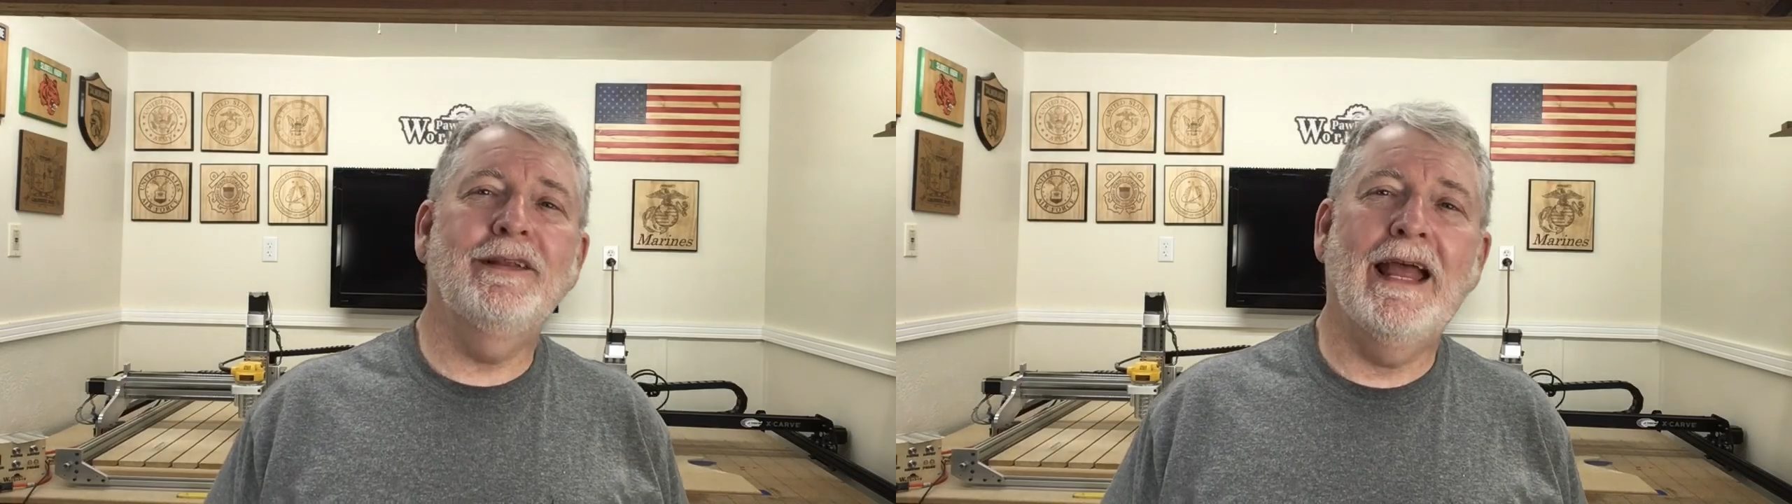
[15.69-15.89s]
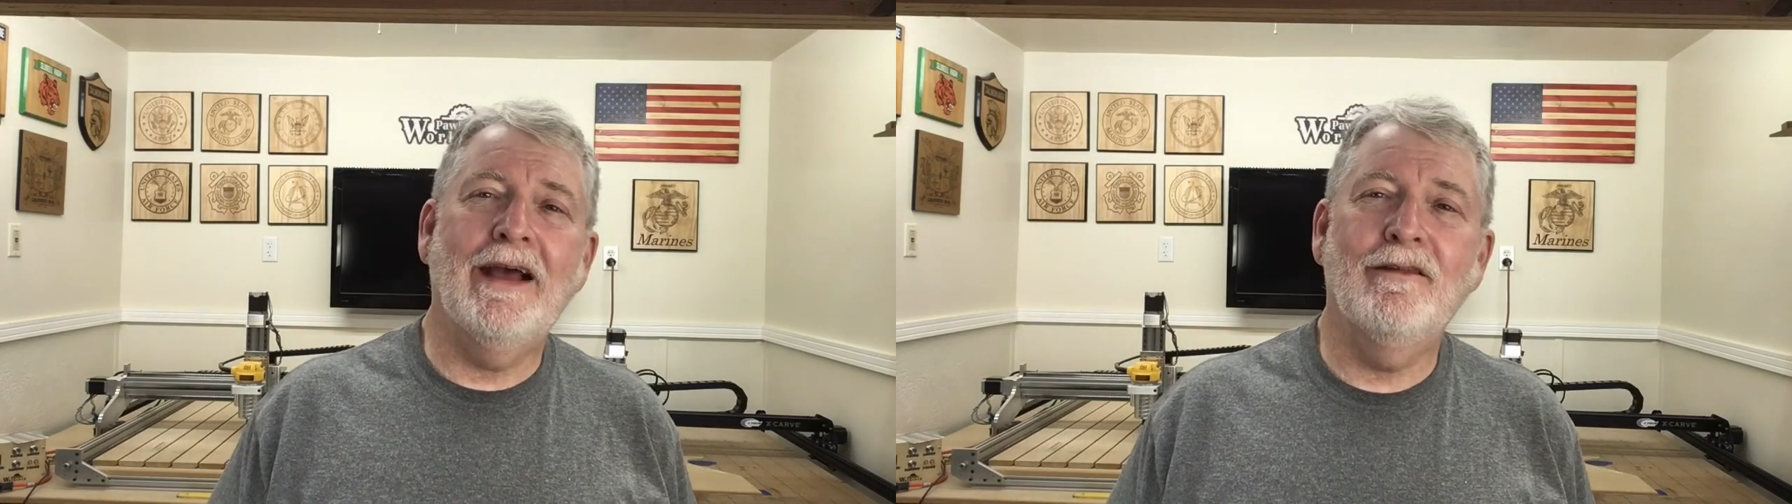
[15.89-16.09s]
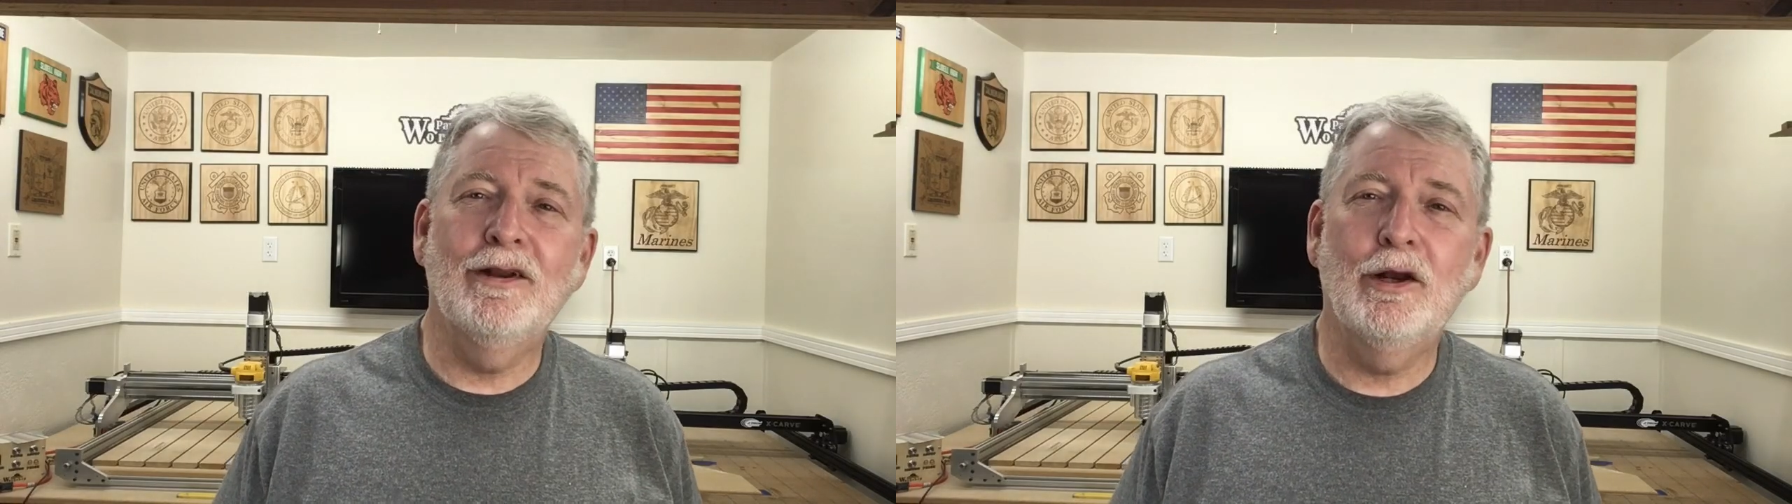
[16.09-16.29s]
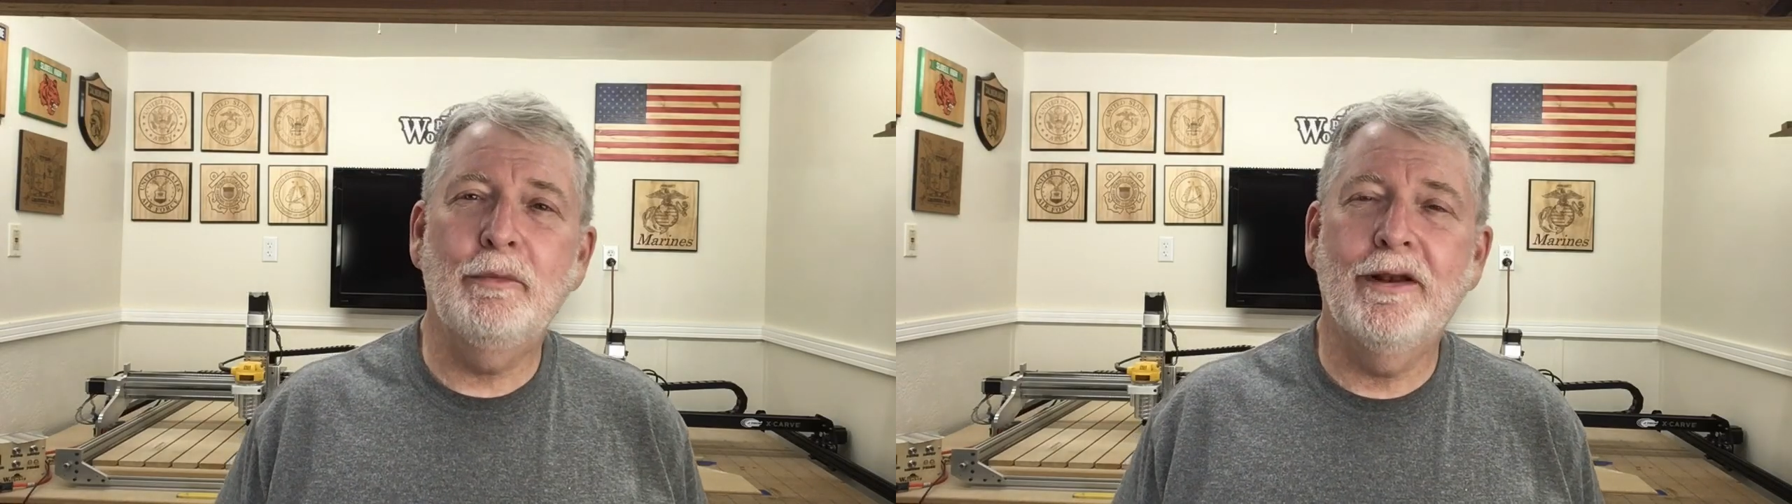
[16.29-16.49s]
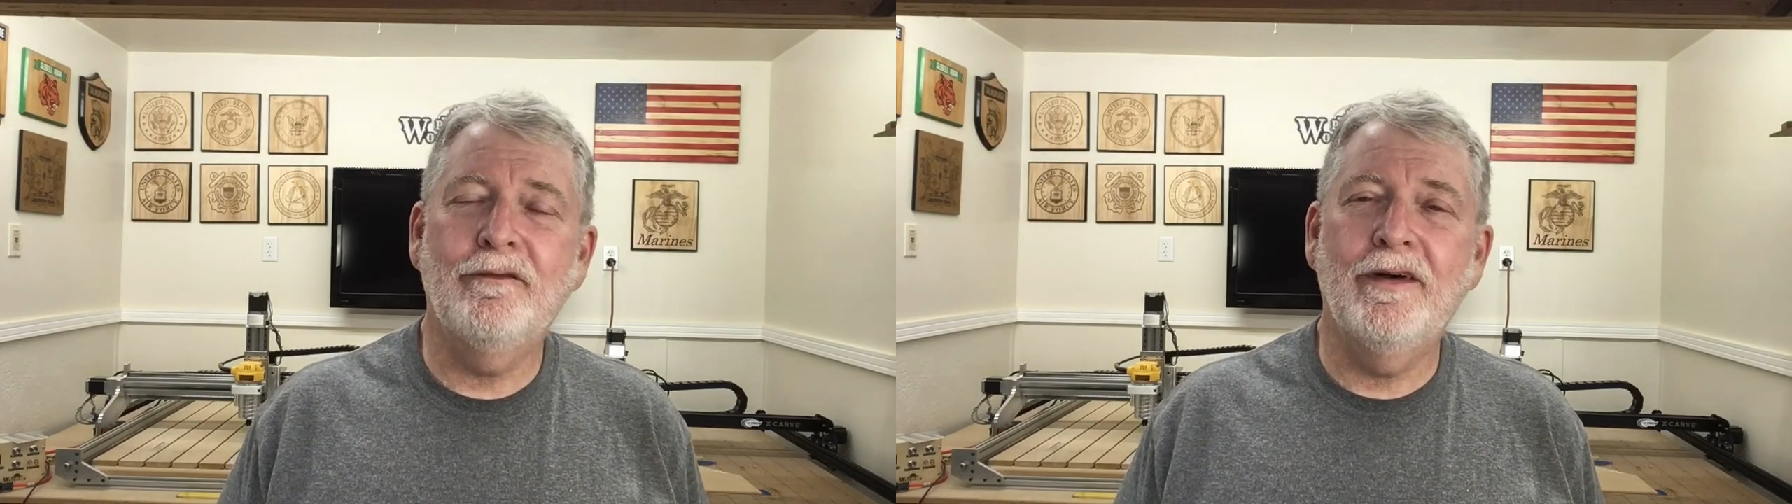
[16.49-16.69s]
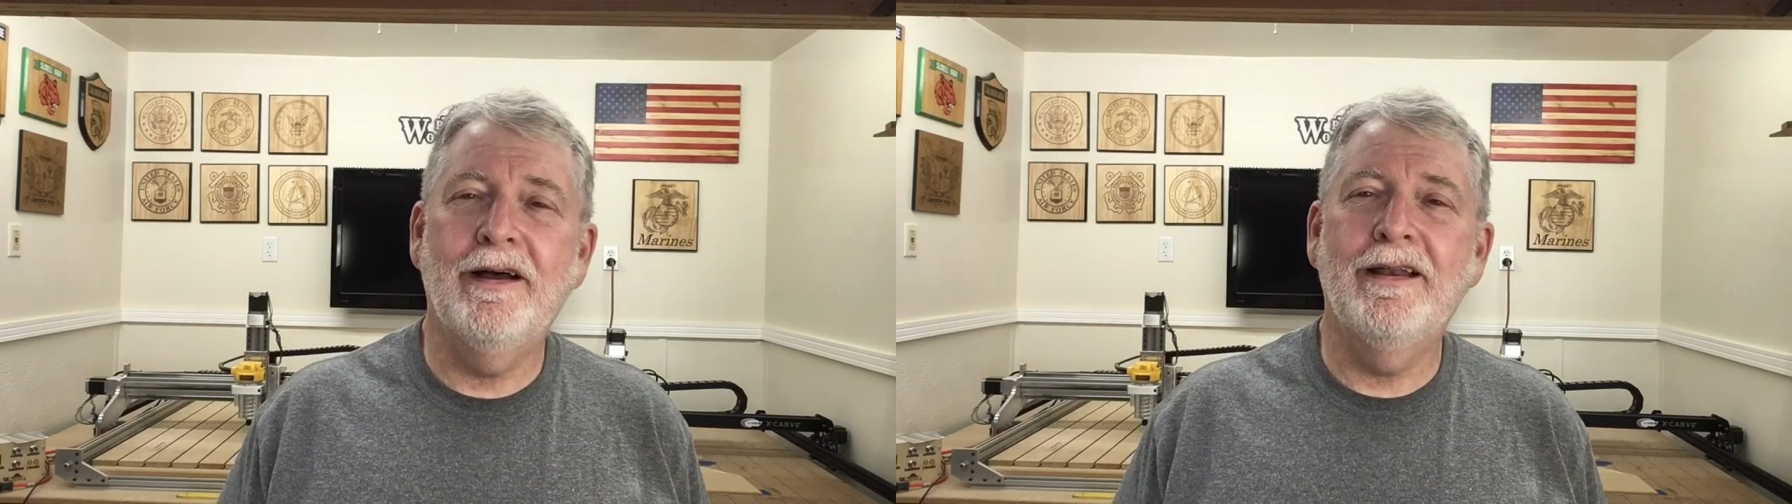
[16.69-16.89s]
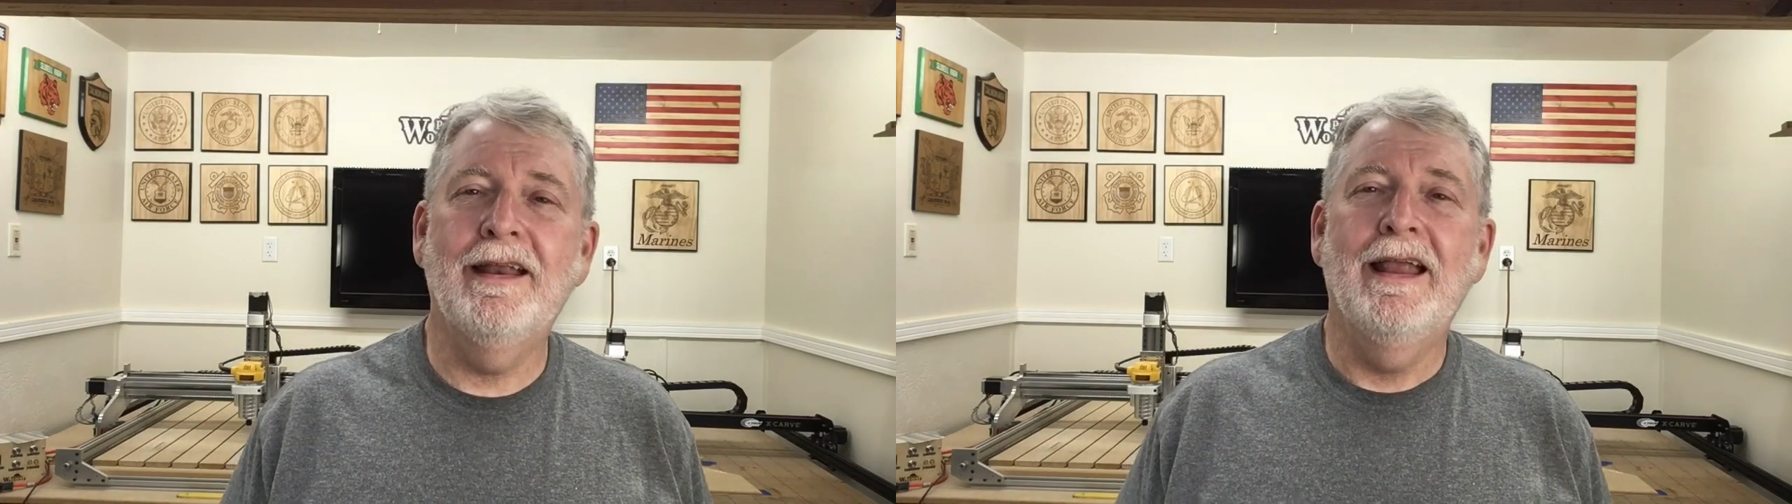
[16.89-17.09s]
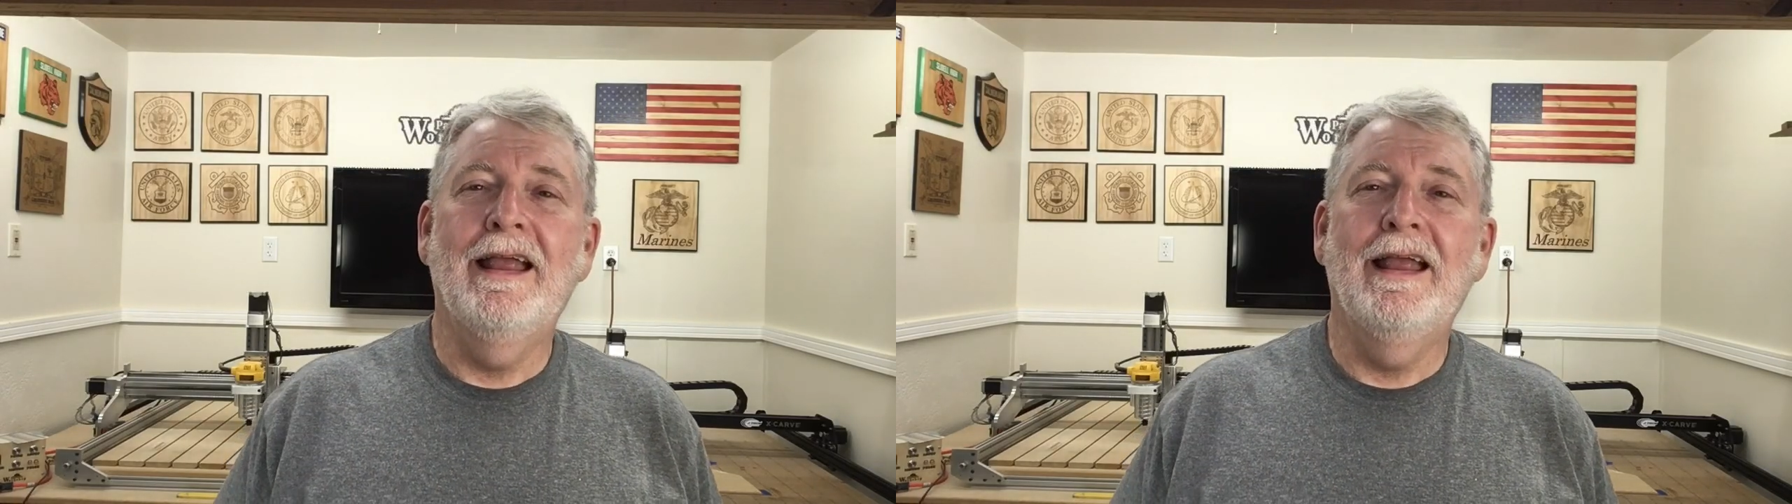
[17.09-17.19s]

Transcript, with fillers: to have a little bit of fun